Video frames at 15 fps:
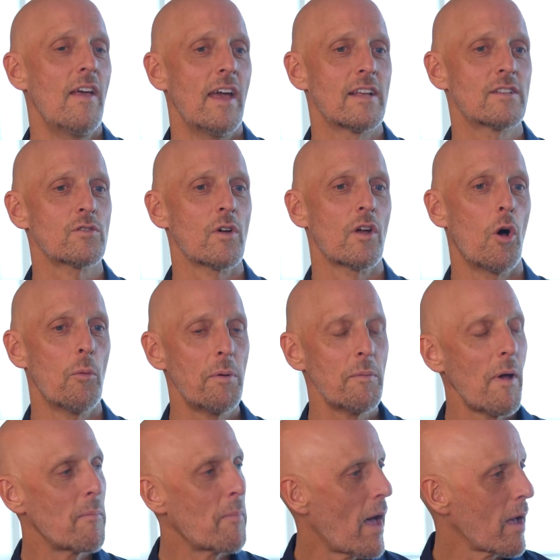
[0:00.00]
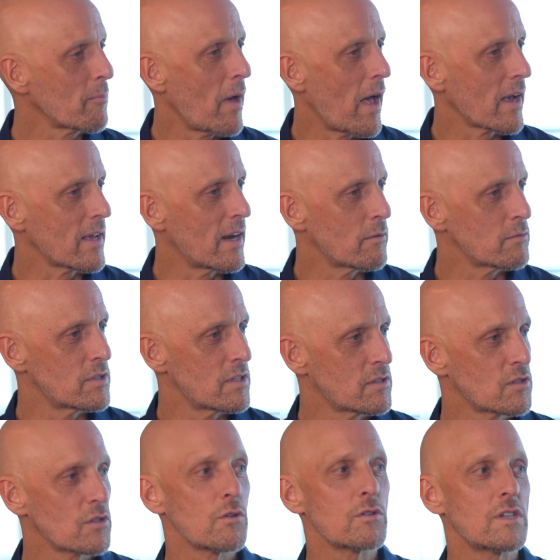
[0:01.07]
And so I opened my backpack and I was just
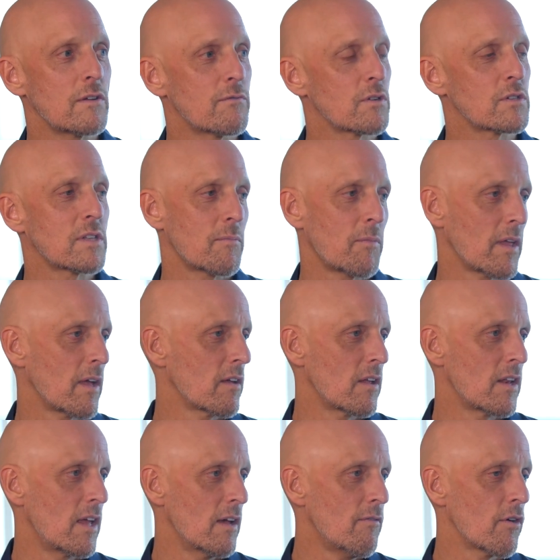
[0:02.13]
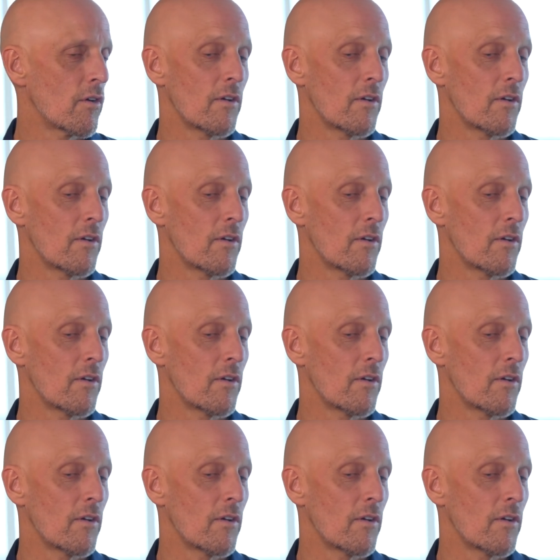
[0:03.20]
searching for something I could give her.